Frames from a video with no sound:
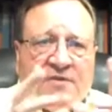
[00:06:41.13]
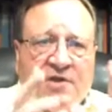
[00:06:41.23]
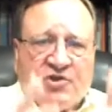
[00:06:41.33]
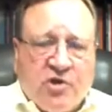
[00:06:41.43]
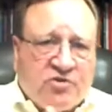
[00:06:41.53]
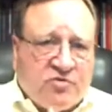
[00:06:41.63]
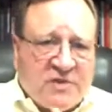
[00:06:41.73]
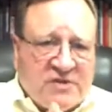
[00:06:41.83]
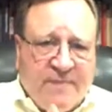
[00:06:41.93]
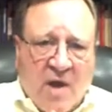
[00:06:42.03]
The church
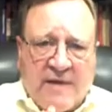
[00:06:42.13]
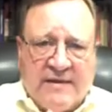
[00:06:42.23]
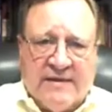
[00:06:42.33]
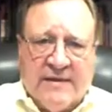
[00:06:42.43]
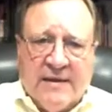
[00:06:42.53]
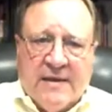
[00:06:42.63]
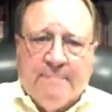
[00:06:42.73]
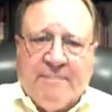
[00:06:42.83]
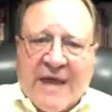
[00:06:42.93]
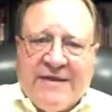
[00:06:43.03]
responded
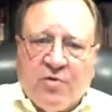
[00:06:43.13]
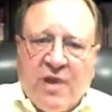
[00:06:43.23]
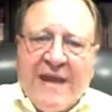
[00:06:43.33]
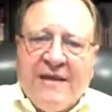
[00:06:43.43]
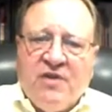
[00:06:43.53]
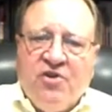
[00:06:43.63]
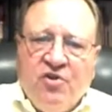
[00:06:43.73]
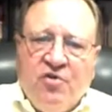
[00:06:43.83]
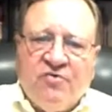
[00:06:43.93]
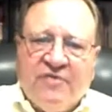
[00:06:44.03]
by creating
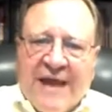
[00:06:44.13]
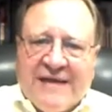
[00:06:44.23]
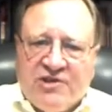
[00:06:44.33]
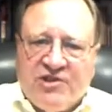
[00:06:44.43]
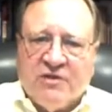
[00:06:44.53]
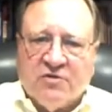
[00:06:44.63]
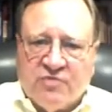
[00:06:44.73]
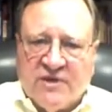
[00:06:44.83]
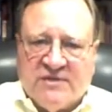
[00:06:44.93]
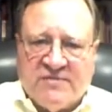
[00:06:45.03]
youth and
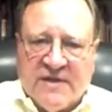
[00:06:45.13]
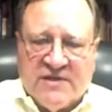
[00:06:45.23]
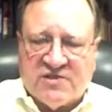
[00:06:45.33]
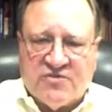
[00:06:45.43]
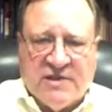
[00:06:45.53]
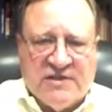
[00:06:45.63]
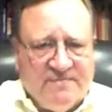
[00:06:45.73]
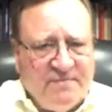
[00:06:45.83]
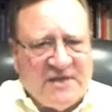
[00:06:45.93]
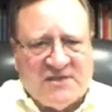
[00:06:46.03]
children's ministries,
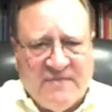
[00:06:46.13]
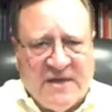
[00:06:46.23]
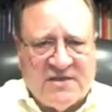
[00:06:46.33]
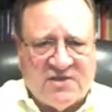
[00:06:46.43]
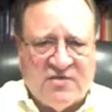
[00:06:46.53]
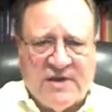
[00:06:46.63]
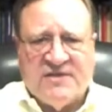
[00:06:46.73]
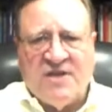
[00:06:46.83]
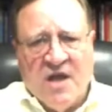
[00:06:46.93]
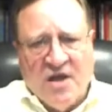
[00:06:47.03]
bus ministries,